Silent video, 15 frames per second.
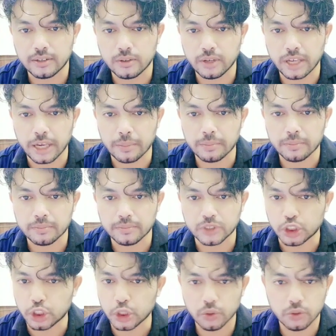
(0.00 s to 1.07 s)
Okay,
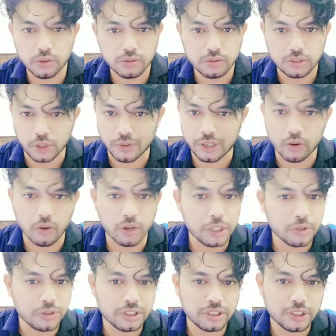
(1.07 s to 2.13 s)
Geo, you are all
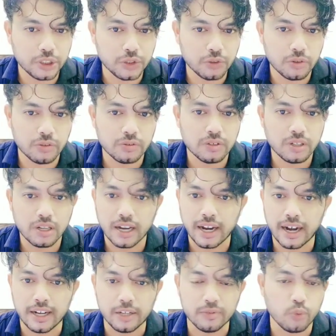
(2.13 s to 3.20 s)
using Geo
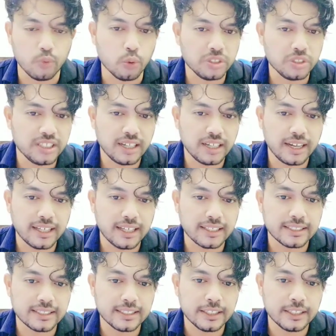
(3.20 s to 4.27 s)
and 4G
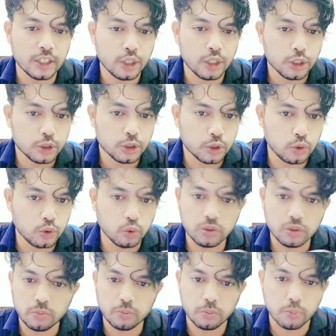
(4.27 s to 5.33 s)
connection. So
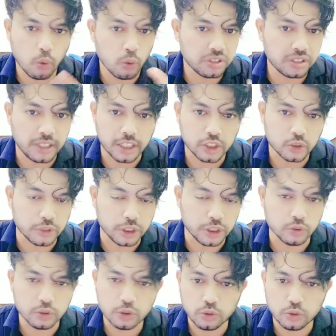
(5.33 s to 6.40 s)
four things we
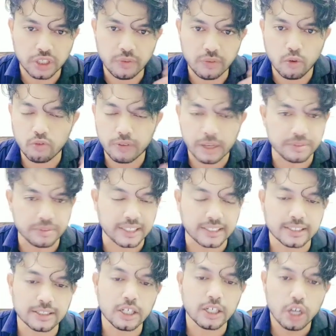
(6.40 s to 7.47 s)
do, two three four five
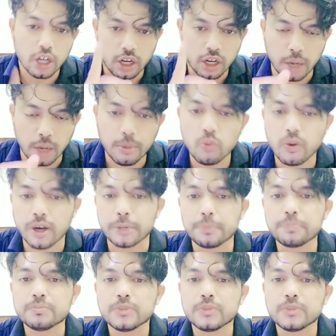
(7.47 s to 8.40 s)
things. Number one,